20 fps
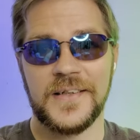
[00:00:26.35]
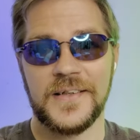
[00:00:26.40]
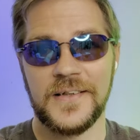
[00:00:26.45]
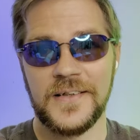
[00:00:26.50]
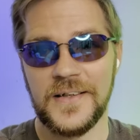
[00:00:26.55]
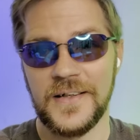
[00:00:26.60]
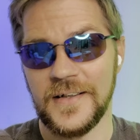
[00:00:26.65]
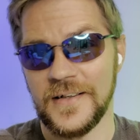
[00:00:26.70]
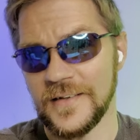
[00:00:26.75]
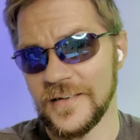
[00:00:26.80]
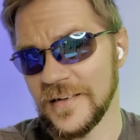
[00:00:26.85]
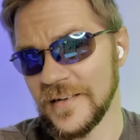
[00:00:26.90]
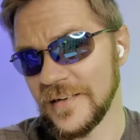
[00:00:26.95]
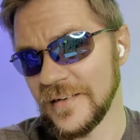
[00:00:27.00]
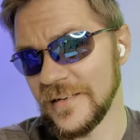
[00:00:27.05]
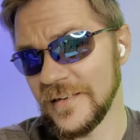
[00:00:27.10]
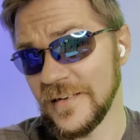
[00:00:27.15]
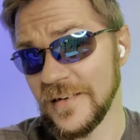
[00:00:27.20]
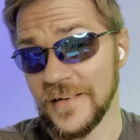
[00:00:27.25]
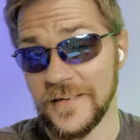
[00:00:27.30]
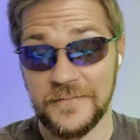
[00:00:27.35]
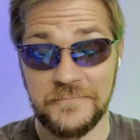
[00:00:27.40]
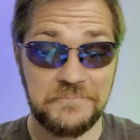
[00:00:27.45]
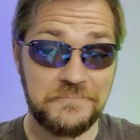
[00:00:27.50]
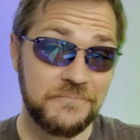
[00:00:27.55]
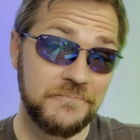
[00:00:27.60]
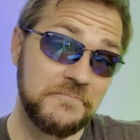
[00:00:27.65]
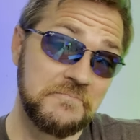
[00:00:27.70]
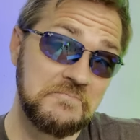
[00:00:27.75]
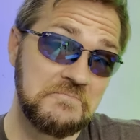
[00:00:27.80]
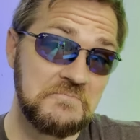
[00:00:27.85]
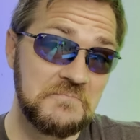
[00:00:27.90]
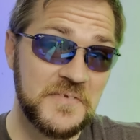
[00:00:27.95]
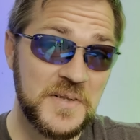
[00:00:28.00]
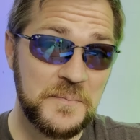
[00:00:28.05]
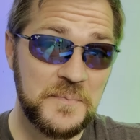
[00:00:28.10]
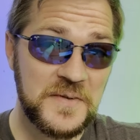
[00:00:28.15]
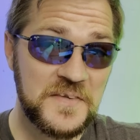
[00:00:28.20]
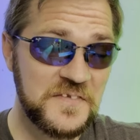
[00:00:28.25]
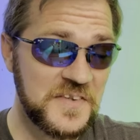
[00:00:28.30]
Uh, yeah,
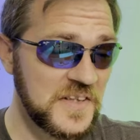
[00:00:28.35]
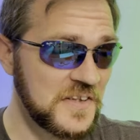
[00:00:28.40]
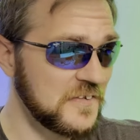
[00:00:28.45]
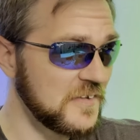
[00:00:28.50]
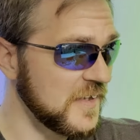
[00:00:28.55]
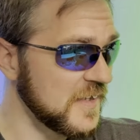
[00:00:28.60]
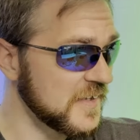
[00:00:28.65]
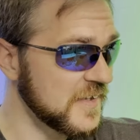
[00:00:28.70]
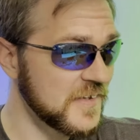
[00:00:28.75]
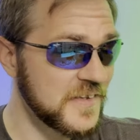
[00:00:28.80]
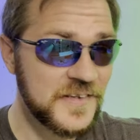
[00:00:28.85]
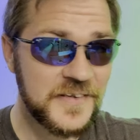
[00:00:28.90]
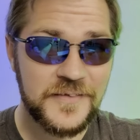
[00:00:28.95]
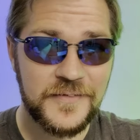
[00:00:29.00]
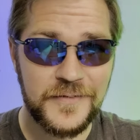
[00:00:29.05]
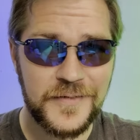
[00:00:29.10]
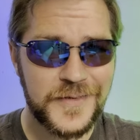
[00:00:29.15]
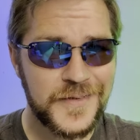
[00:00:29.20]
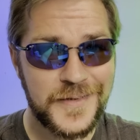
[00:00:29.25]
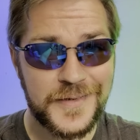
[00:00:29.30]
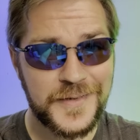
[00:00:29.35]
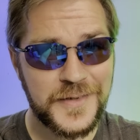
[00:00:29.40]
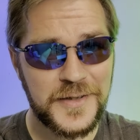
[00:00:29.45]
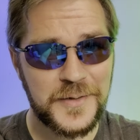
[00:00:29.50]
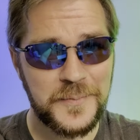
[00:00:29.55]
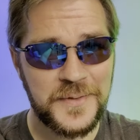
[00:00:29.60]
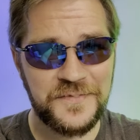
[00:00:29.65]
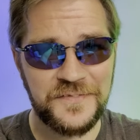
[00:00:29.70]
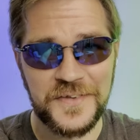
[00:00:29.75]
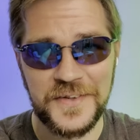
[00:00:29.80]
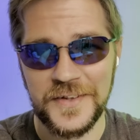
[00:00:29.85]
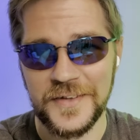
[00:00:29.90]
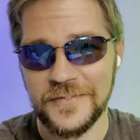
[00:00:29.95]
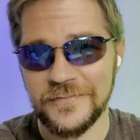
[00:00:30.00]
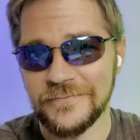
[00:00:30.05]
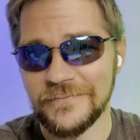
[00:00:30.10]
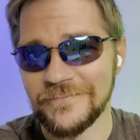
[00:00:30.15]
it's a pair of sunglasses. It's gonna be fun.